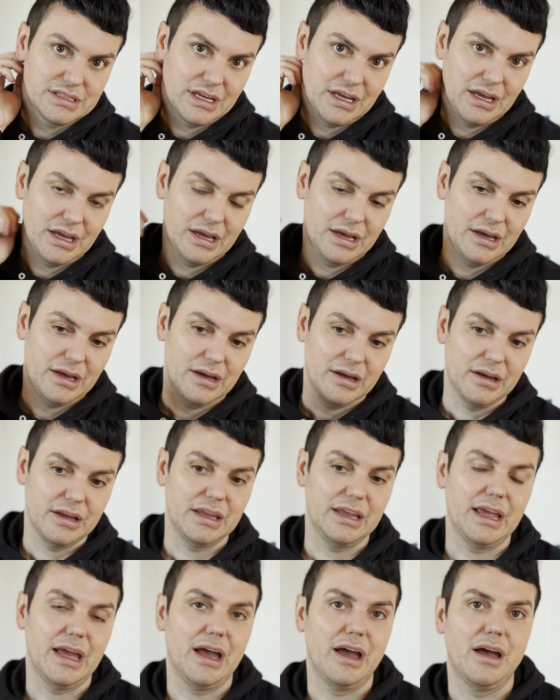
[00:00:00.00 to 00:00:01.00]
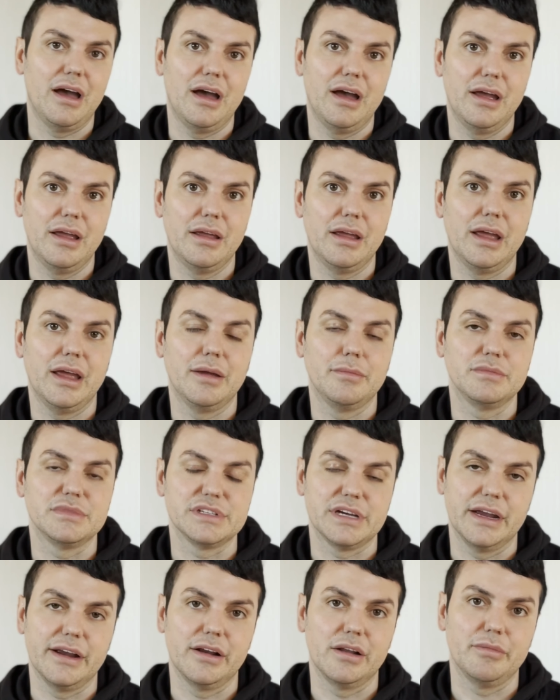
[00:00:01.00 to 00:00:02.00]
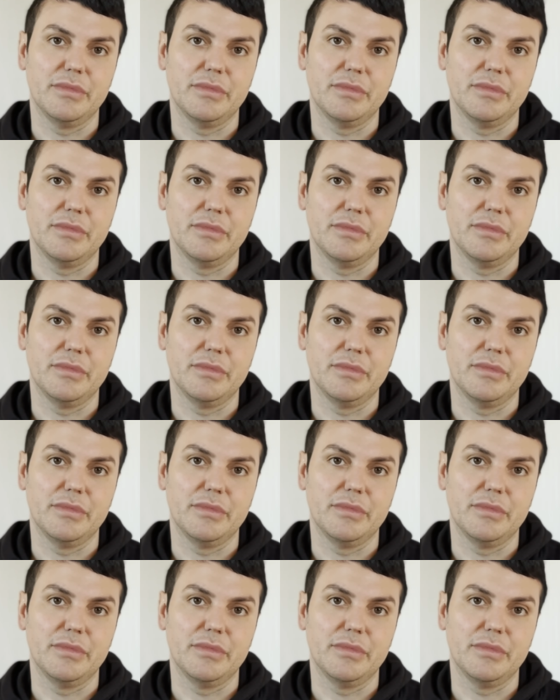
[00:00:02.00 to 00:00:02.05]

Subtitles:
yeah, I am tired.